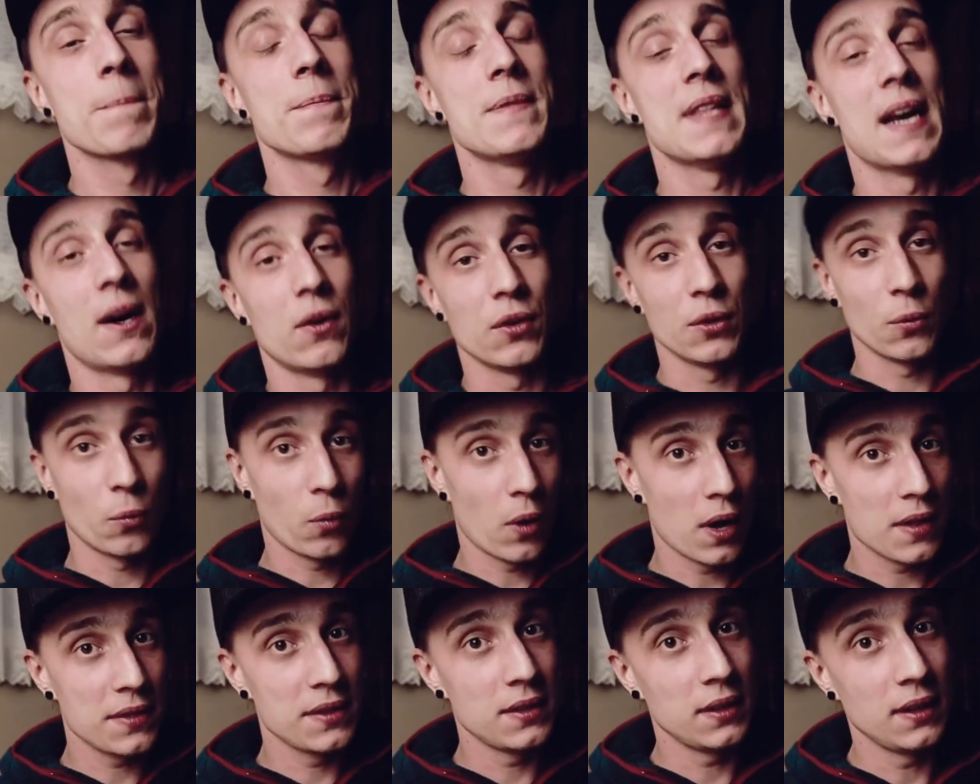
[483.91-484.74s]
Now, the
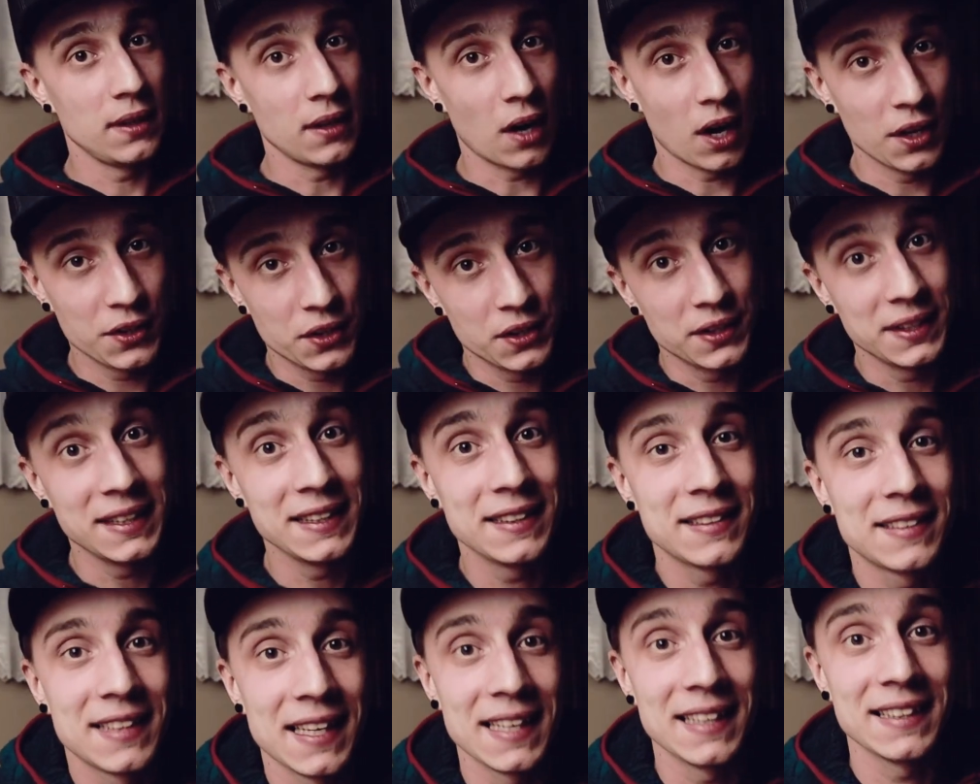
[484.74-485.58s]
one other
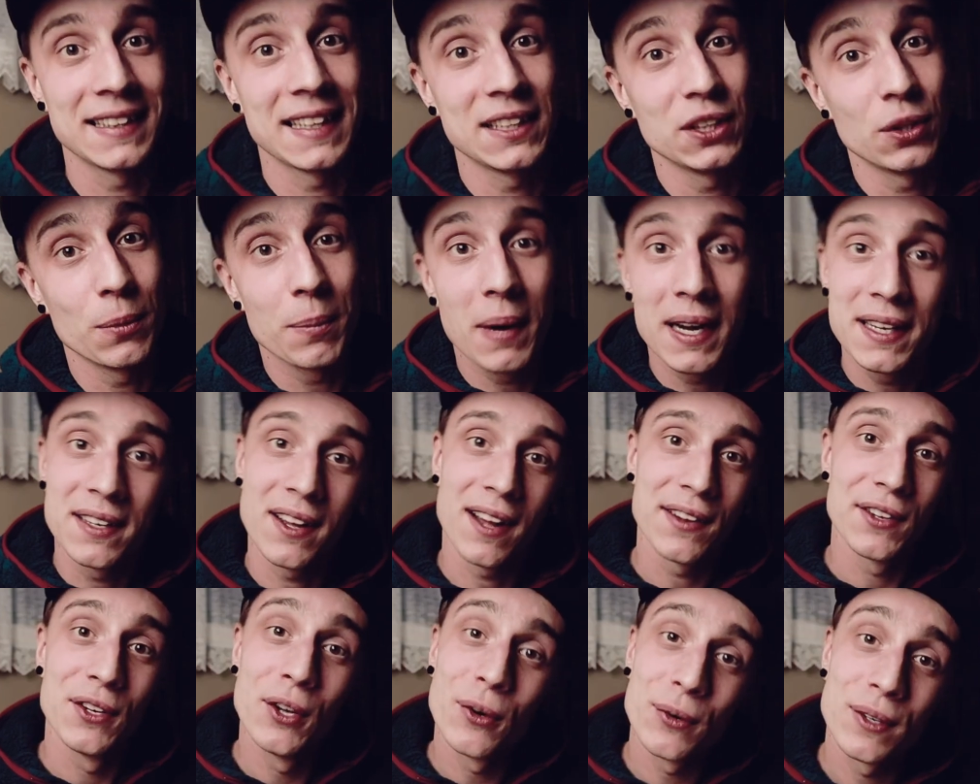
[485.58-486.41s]
neat thing that you might
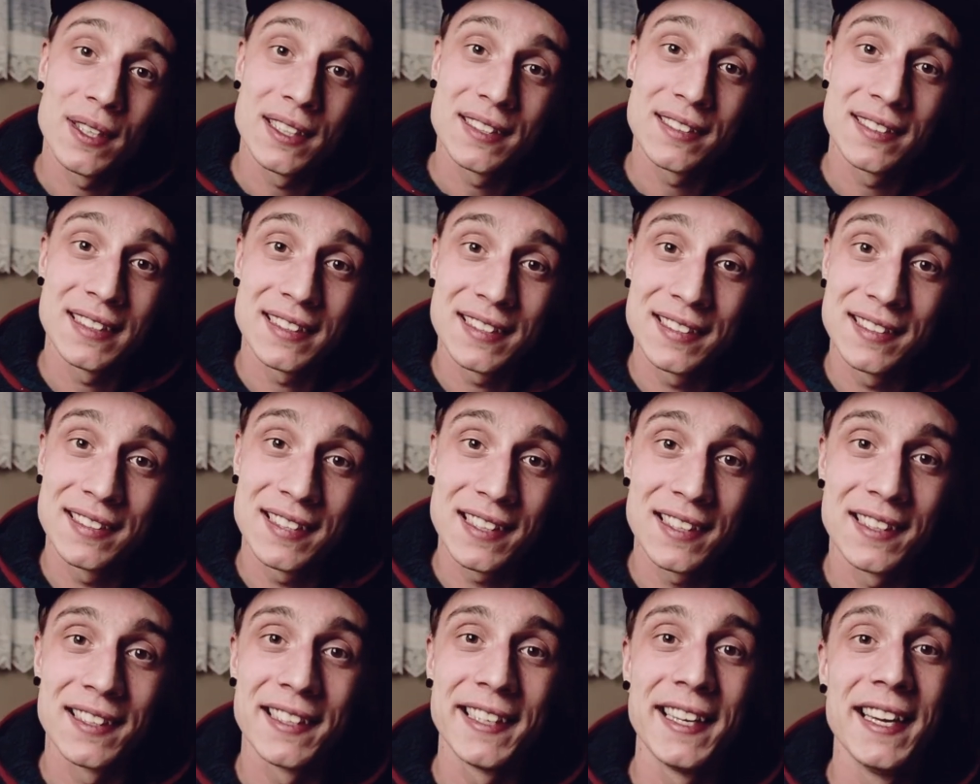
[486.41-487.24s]
not notice
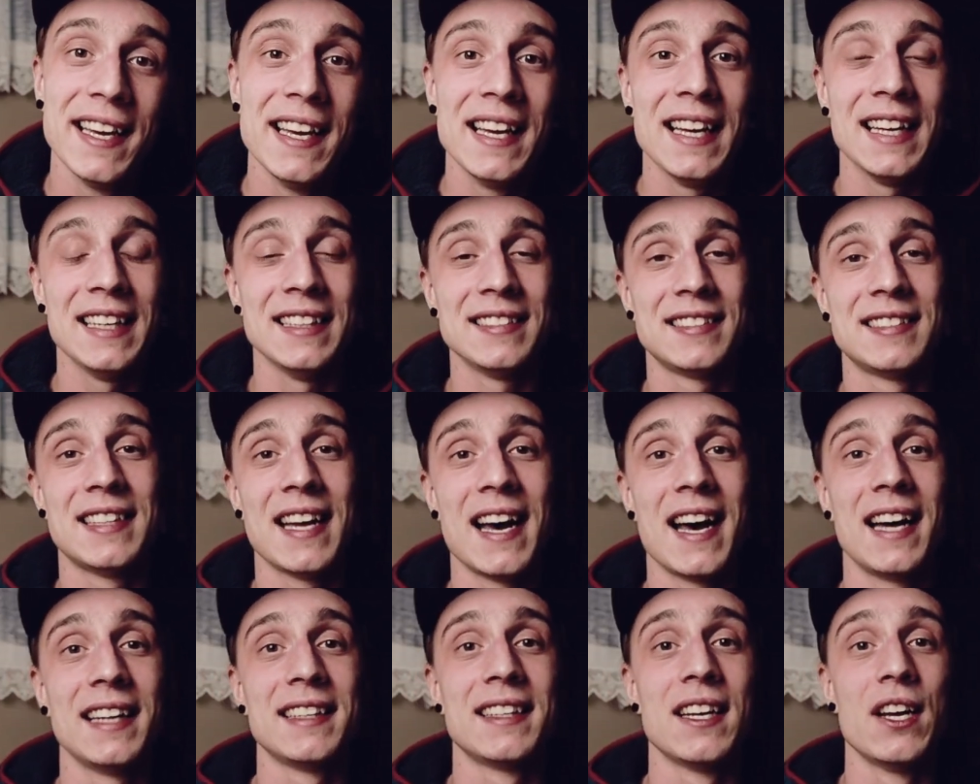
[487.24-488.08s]
necessarily is
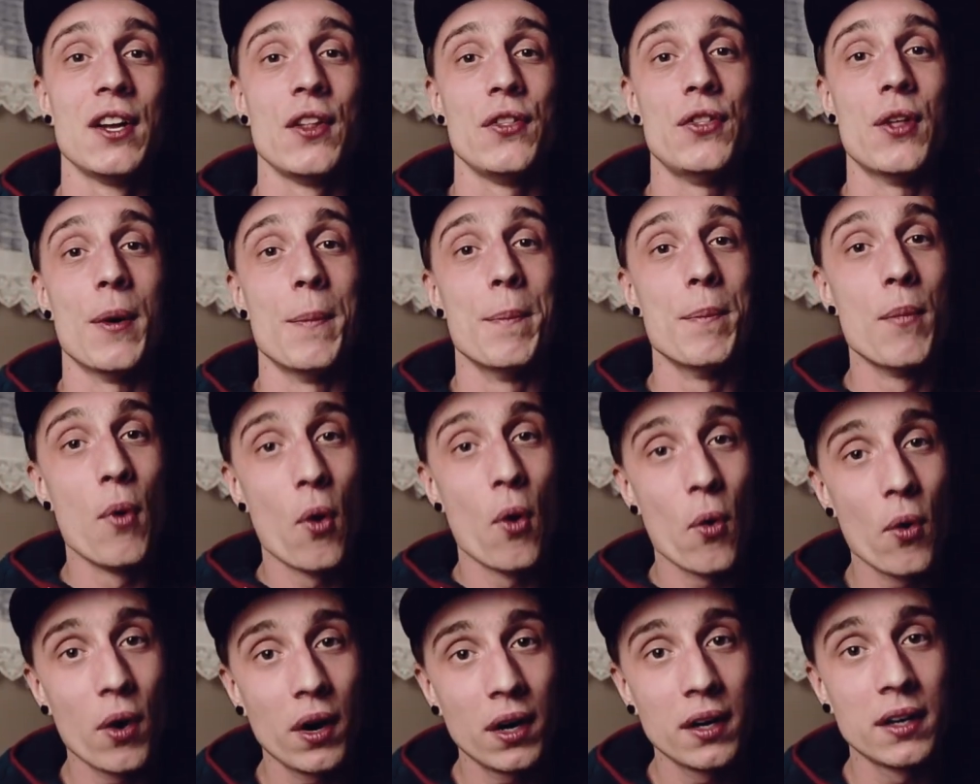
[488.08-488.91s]
that the
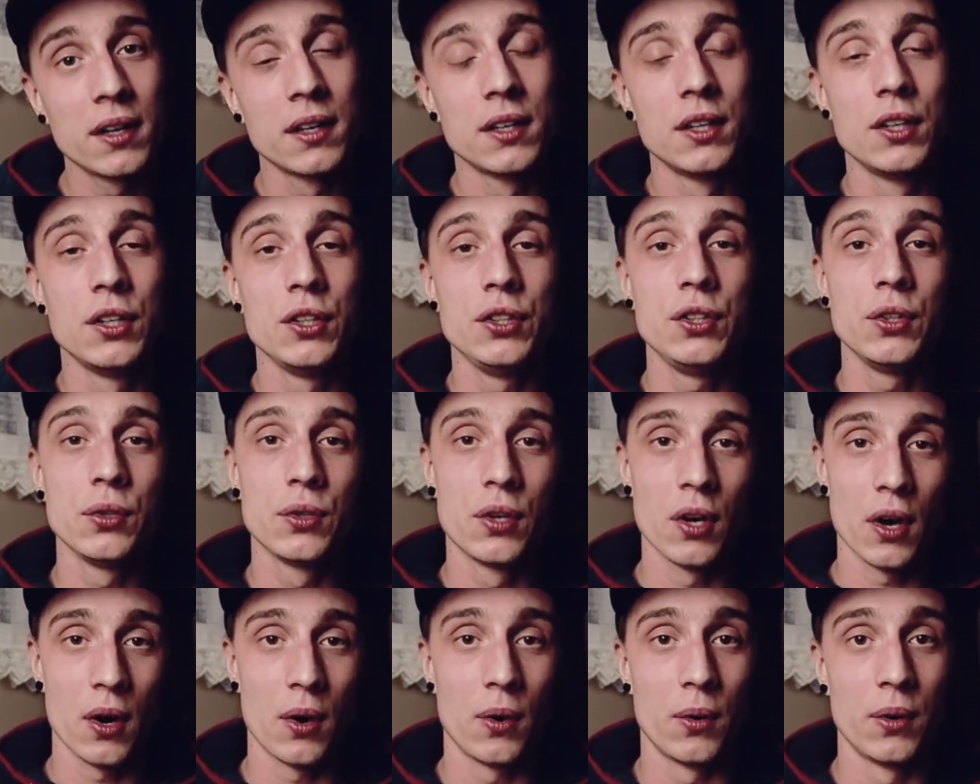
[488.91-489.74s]
more you
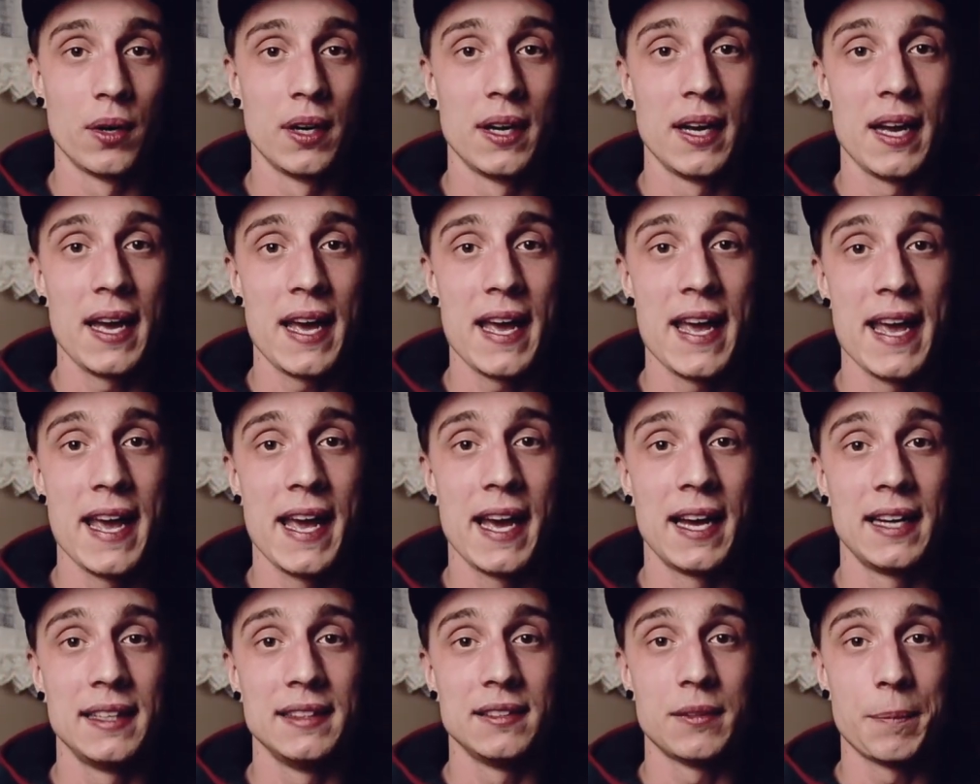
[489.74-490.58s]
go
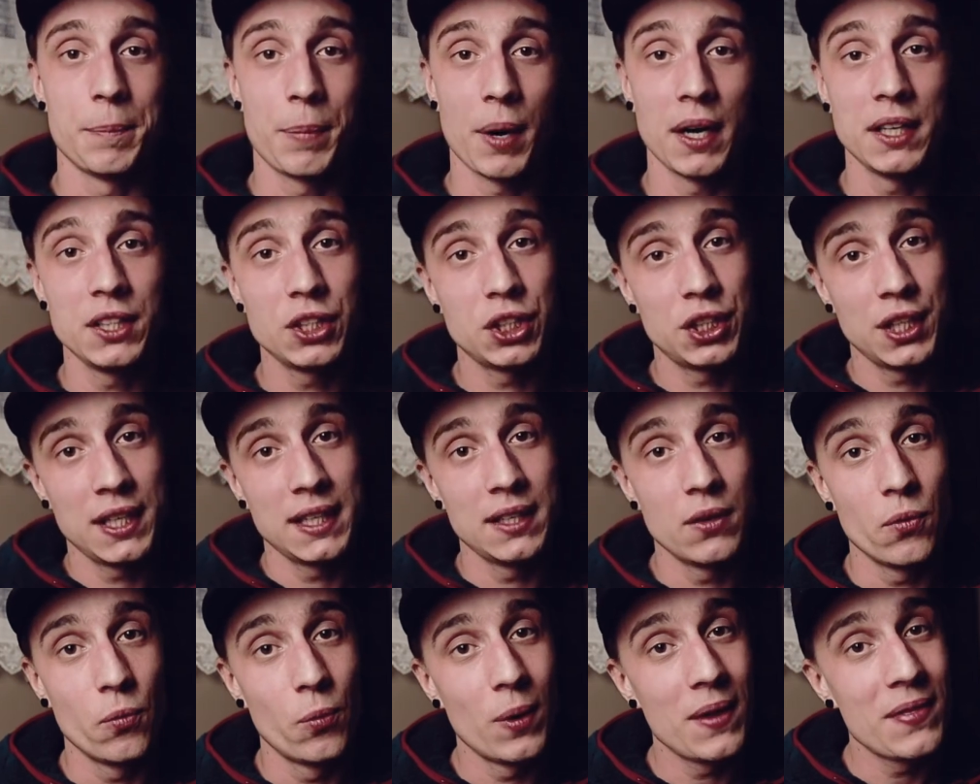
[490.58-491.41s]
and punch
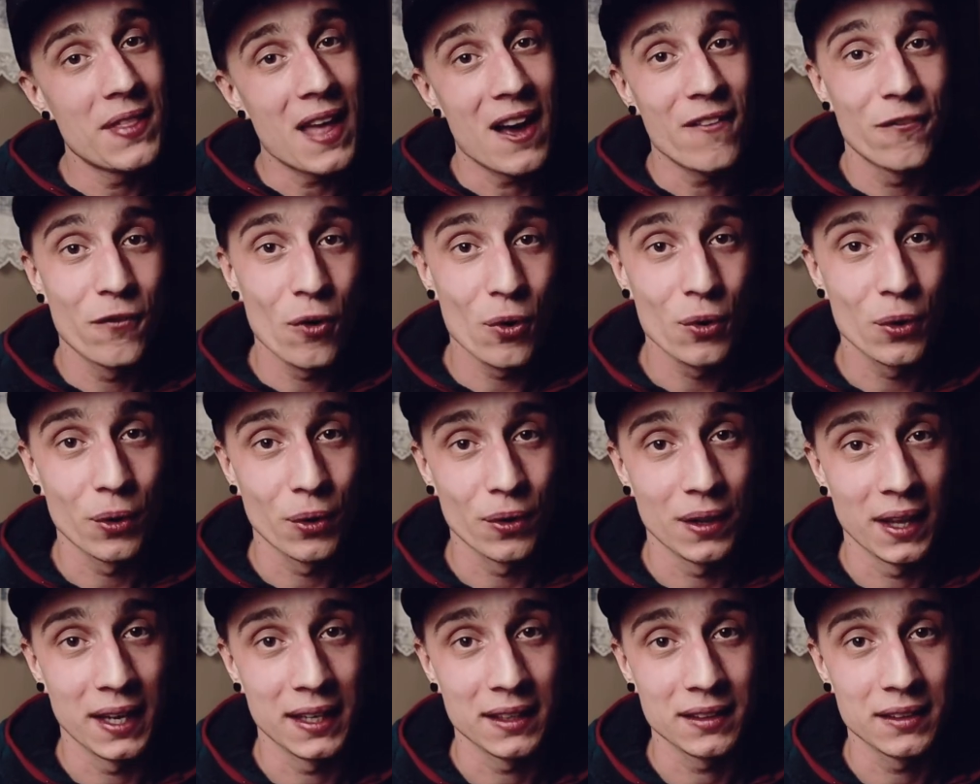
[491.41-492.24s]
in with that focal
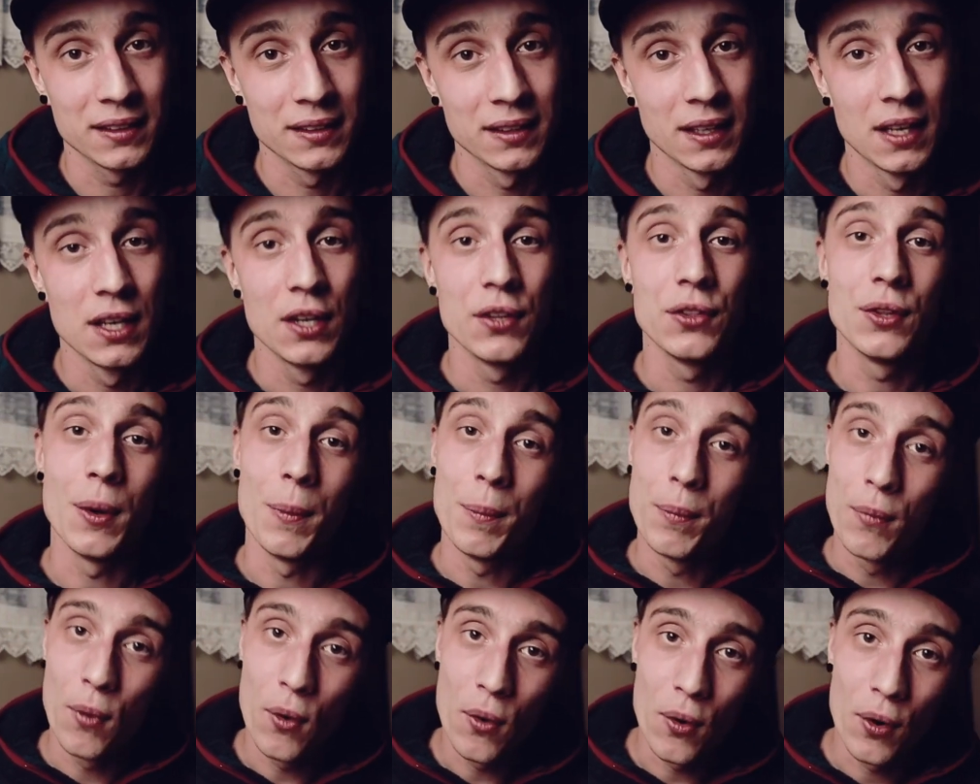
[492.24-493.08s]
length, the
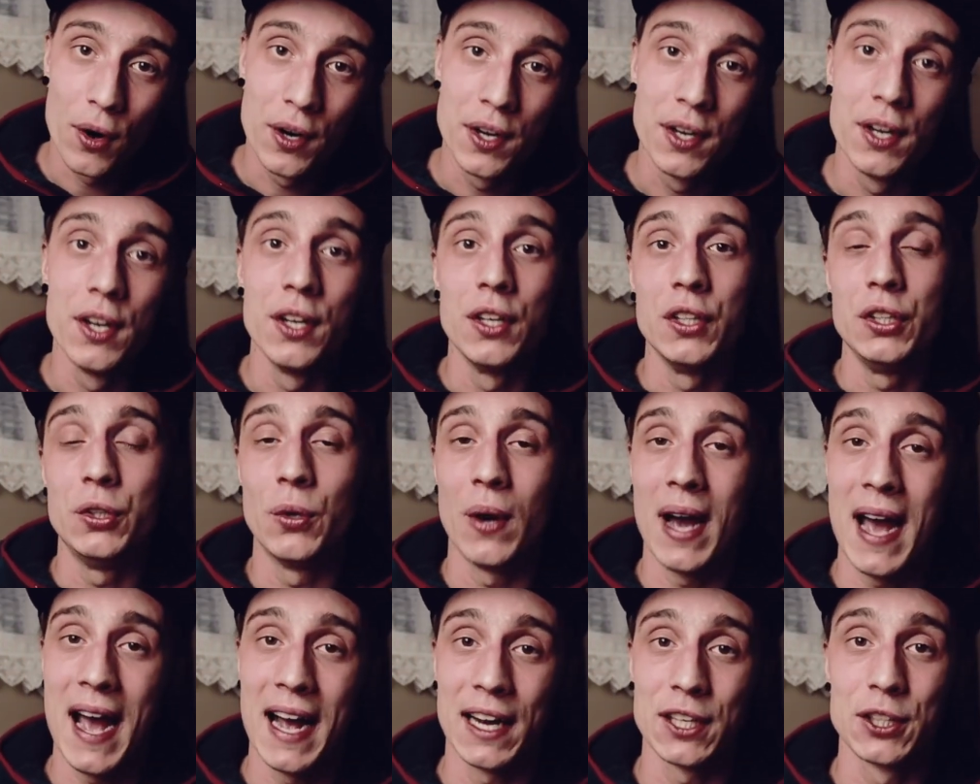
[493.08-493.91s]
more you
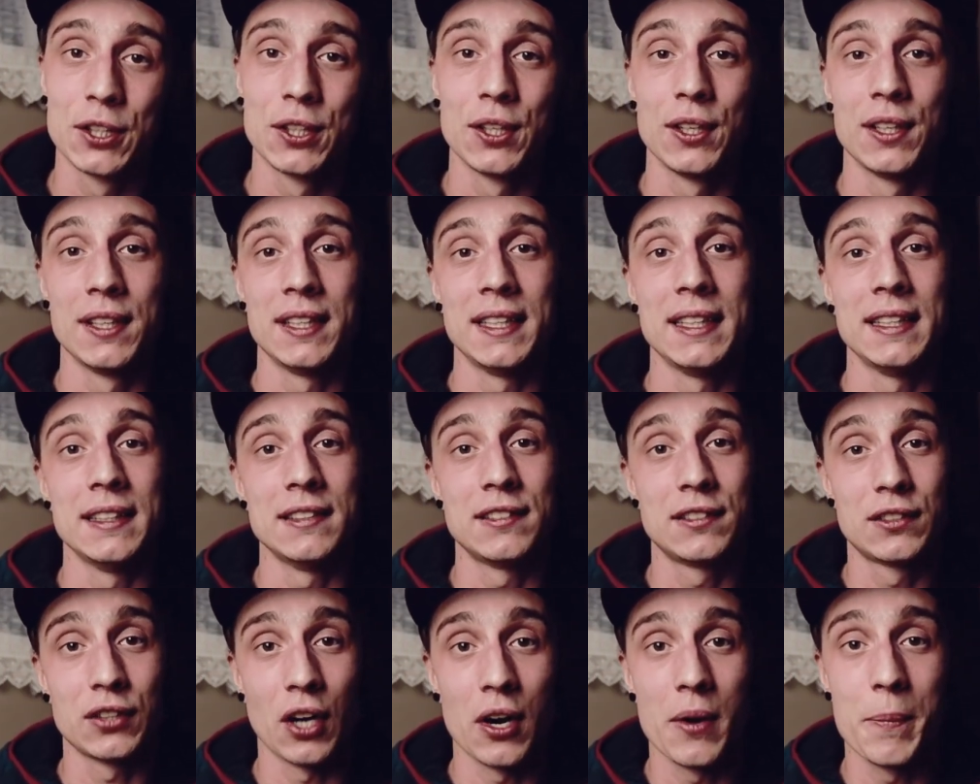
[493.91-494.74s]
actually
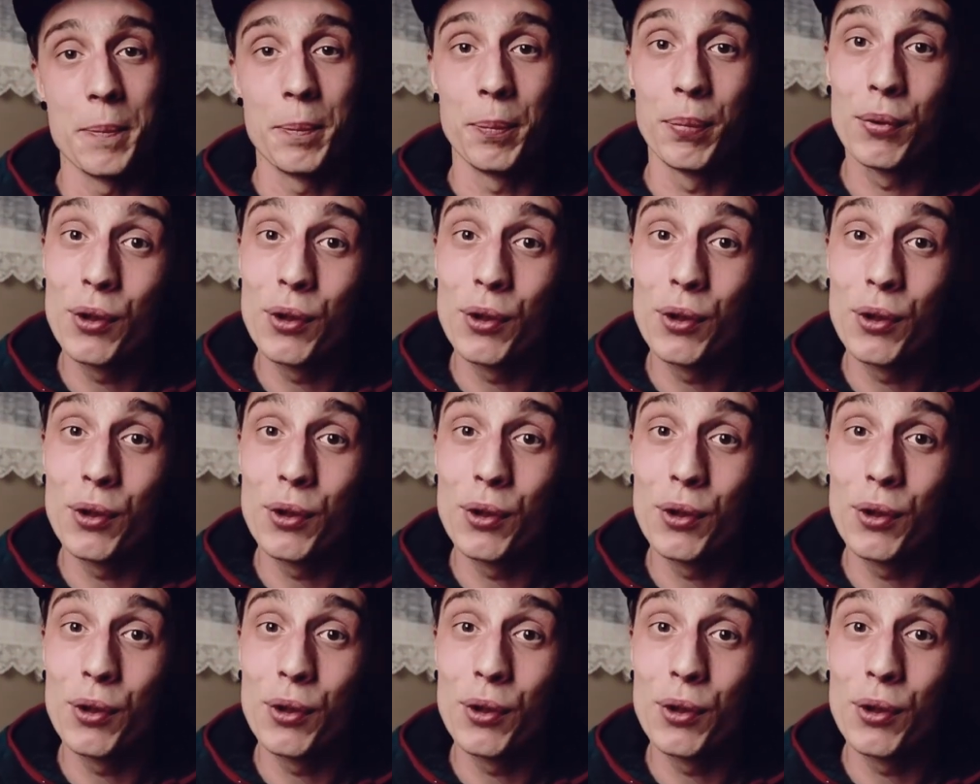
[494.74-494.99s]
start